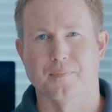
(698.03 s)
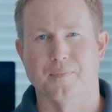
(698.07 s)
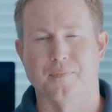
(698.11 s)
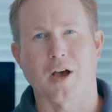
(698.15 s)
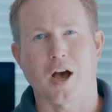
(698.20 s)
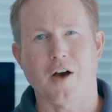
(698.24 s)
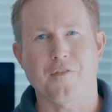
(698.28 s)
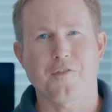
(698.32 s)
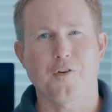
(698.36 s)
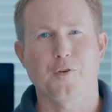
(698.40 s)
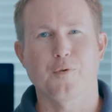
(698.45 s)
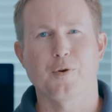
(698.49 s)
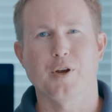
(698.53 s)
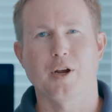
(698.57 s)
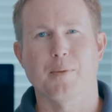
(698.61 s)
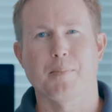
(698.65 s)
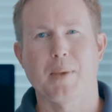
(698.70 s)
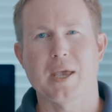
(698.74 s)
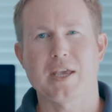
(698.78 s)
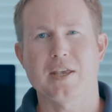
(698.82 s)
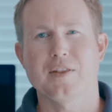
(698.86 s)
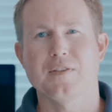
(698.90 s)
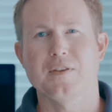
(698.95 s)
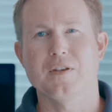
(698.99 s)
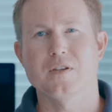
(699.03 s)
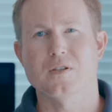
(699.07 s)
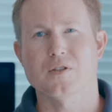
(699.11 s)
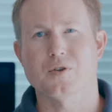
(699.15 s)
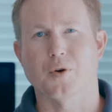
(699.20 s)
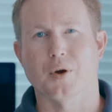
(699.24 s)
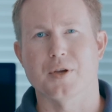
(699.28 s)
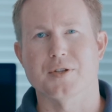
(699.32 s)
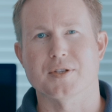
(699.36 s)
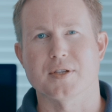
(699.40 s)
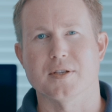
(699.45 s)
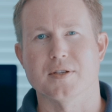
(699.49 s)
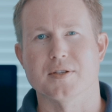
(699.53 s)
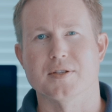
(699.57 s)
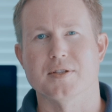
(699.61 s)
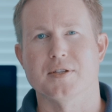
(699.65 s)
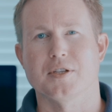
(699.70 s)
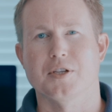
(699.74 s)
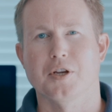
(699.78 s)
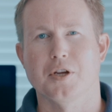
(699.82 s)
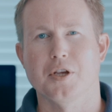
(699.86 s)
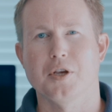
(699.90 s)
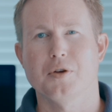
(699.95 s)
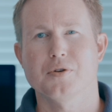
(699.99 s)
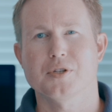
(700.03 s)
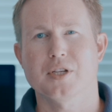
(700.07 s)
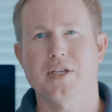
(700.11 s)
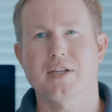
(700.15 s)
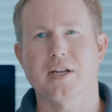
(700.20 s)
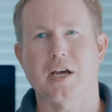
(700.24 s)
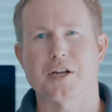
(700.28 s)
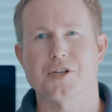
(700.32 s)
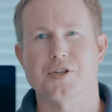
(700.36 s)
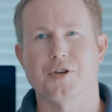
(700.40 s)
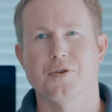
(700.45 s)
Often when you're making these choices, you're usually not